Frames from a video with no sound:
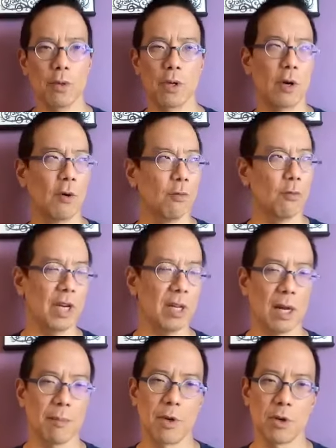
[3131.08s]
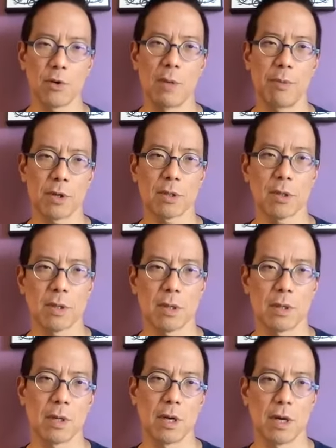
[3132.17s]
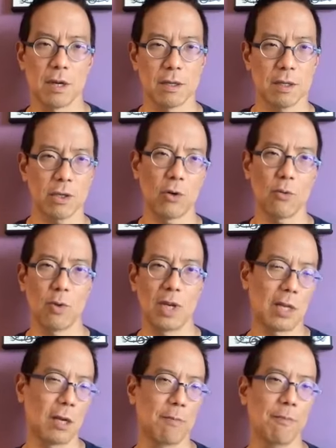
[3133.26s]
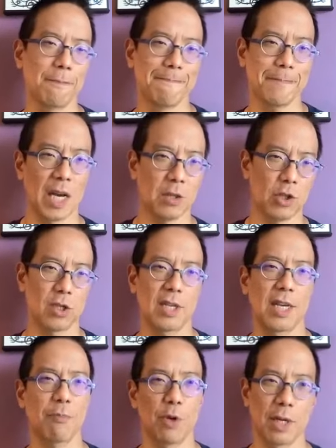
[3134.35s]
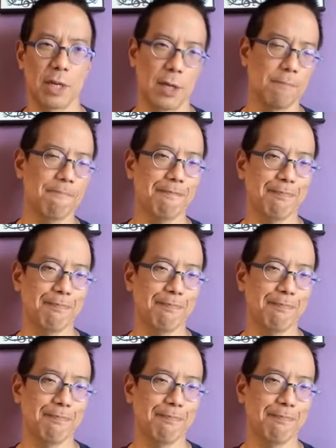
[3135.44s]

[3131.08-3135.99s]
read a lot of middle grade books. Start reading them and just keep reading them.